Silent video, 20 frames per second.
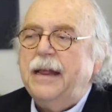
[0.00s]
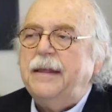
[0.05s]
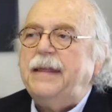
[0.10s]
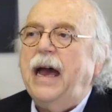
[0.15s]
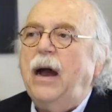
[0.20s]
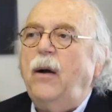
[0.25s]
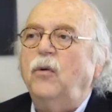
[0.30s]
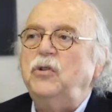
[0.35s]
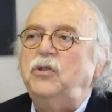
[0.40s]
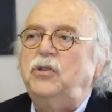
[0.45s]

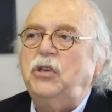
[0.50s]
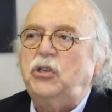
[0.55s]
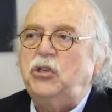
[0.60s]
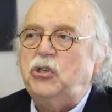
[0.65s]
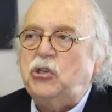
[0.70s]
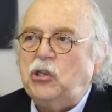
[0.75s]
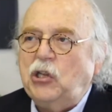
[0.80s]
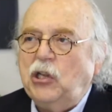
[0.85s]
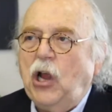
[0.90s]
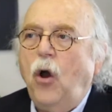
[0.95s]
that was the
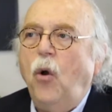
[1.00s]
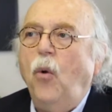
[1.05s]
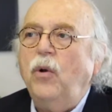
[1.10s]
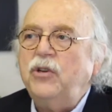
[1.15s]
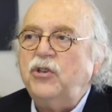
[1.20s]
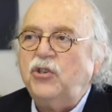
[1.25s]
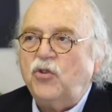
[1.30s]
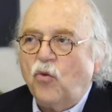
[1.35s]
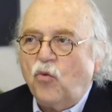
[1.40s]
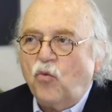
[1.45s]

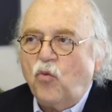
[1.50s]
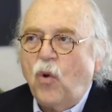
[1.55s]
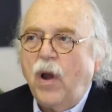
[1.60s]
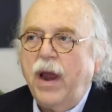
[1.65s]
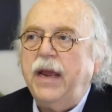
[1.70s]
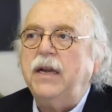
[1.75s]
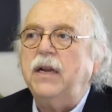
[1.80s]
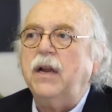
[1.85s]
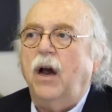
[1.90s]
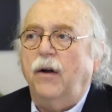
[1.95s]
slowest
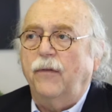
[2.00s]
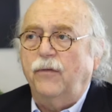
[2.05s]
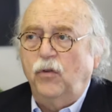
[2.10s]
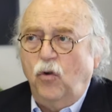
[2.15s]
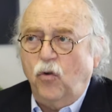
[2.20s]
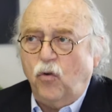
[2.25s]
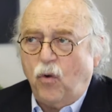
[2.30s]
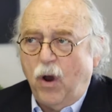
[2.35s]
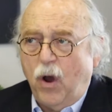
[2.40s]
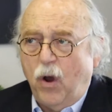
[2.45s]
rate of
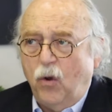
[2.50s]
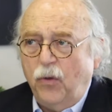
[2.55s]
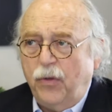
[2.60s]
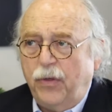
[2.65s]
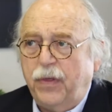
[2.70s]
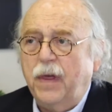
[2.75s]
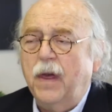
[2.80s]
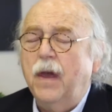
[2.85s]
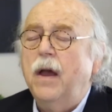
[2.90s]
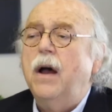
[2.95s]

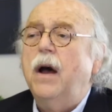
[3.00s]
growth